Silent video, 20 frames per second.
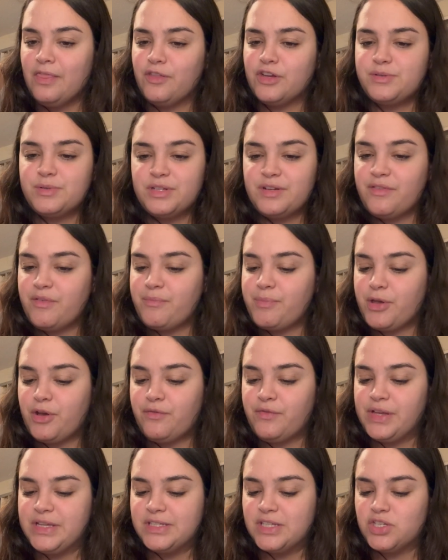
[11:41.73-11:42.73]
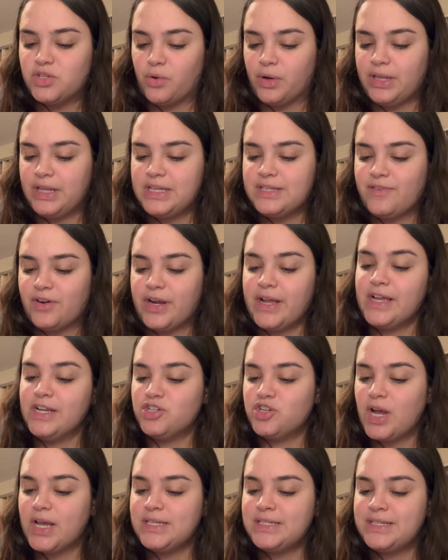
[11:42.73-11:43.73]
There's a bunch of different POVs and the storyline is very
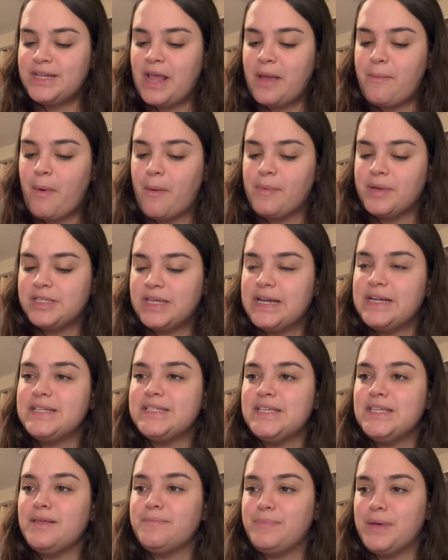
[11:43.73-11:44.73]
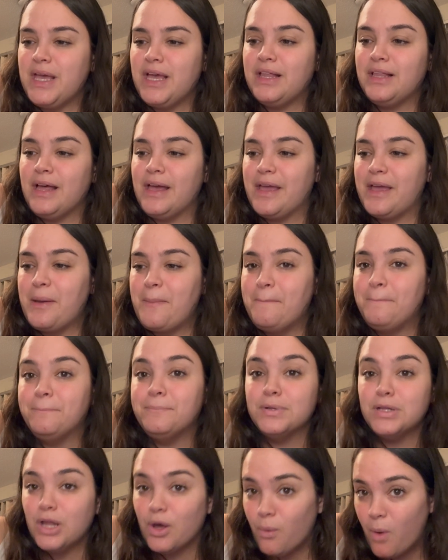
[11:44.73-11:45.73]
interesting, but I'm excited to see the big like
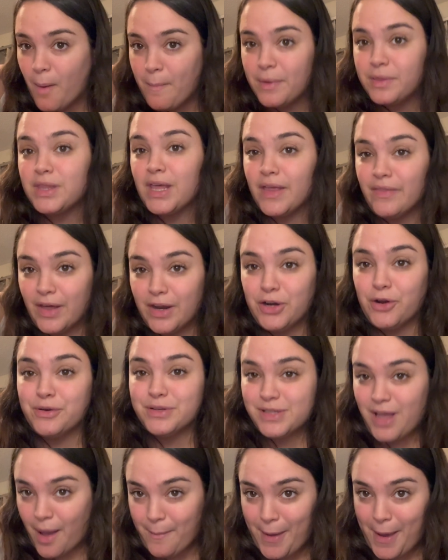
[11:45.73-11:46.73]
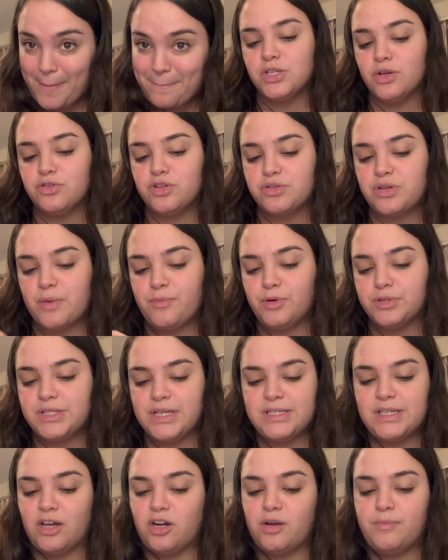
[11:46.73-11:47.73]
blow up at the end that I know is coming. I was first I pulled
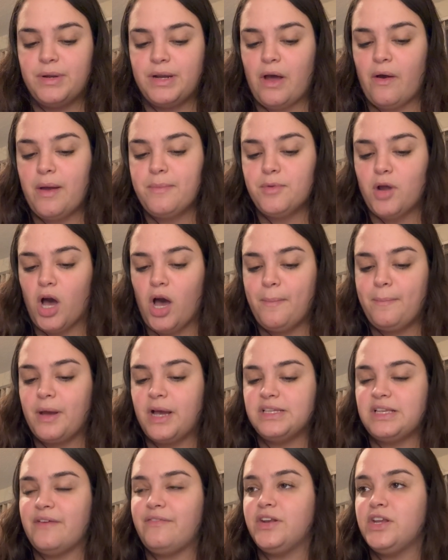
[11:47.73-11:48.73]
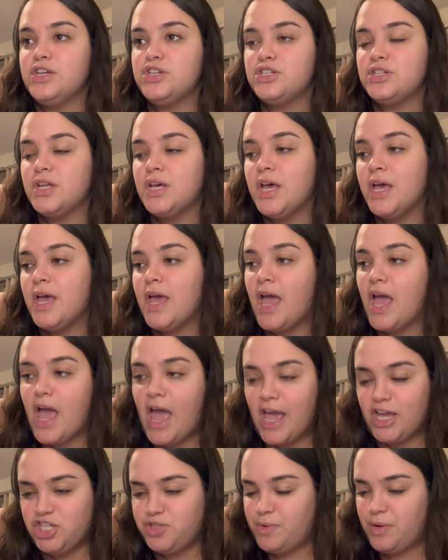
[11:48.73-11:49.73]
600, but now I'm not because I finished
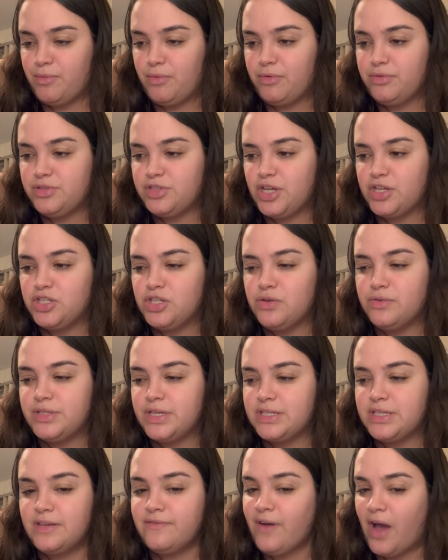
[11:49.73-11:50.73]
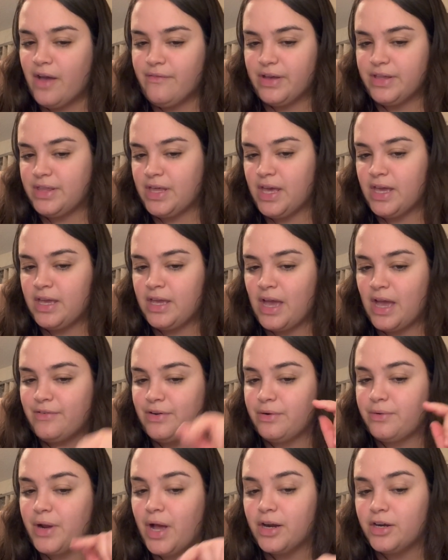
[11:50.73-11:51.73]
Anxious People, which is like 265, I think. I've
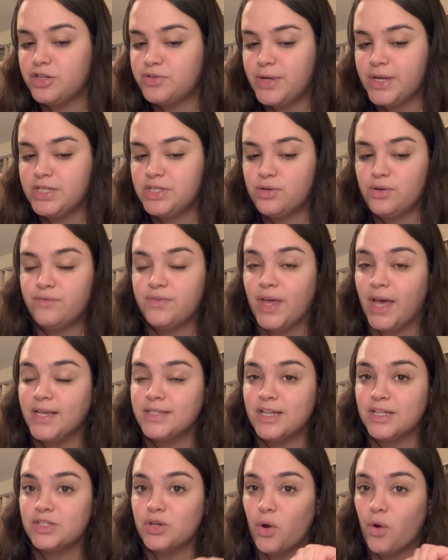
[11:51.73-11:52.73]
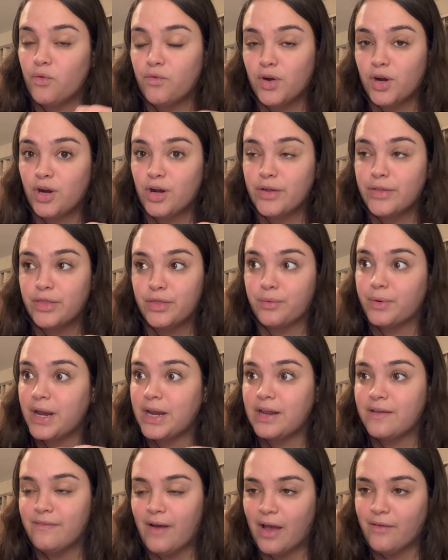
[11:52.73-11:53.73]
read 122 of this. That's over
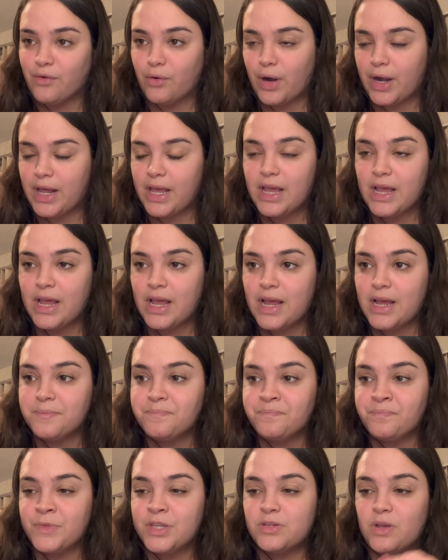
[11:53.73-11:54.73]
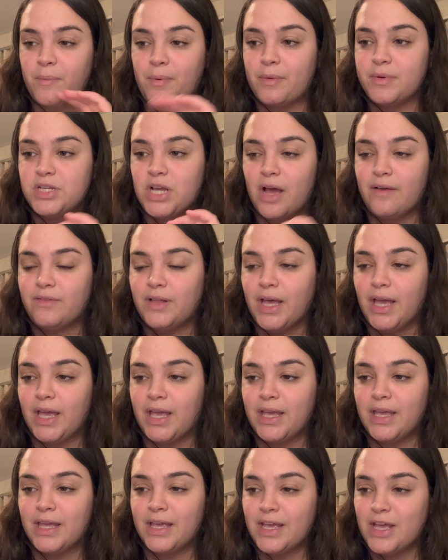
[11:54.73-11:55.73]
385 already. So I pretty much have
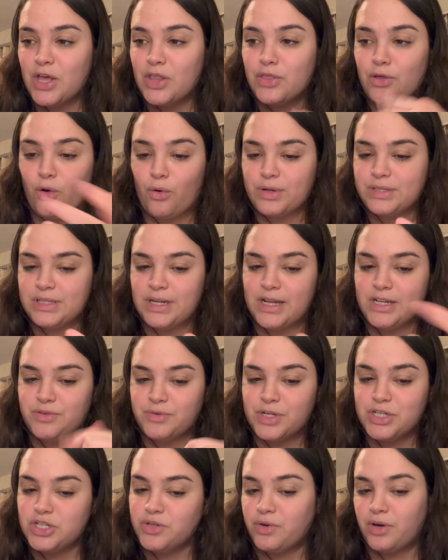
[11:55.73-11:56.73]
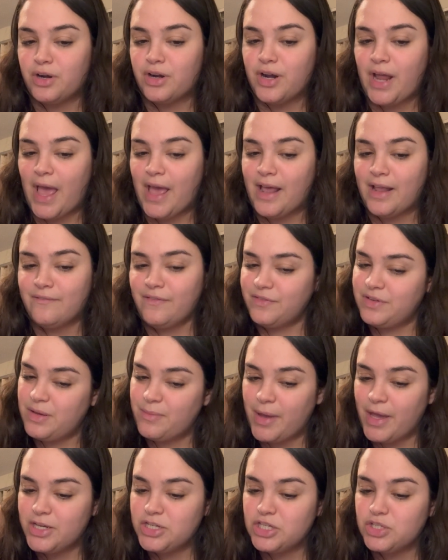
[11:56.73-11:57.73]
like the whole rest of the night to read 215
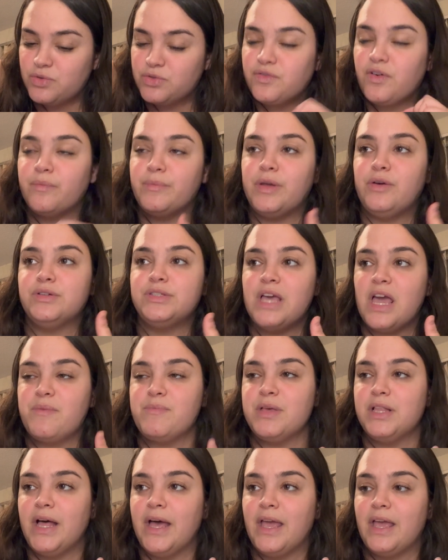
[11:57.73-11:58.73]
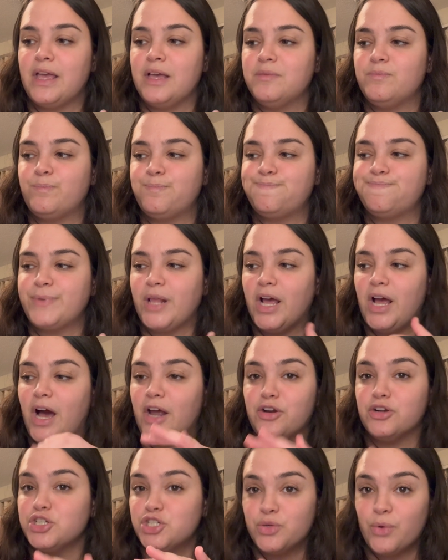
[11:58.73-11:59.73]
pages, which for me will take me like
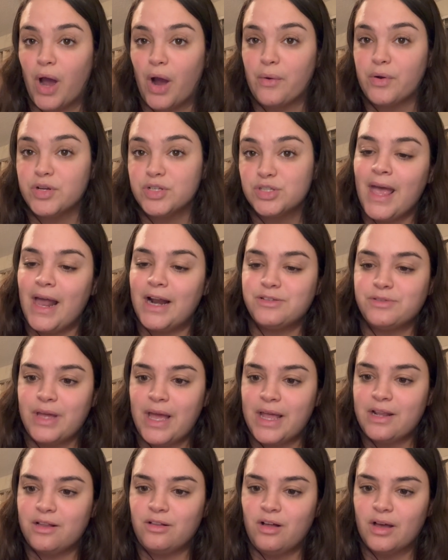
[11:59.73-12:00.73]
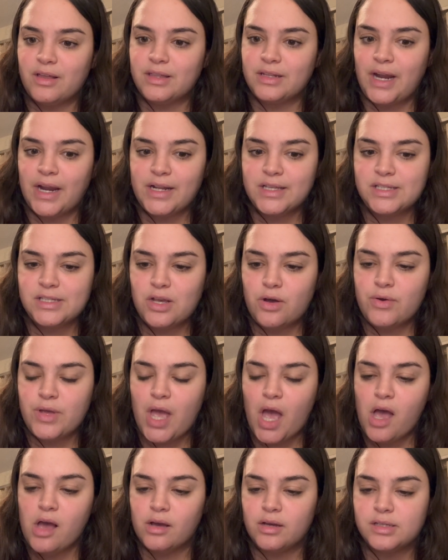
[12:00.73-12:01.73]
under 2 hours. It's about 8 o'clock. The night is so
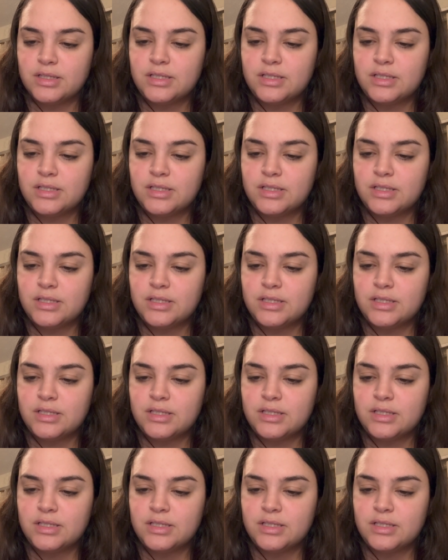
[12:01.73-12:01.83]
young.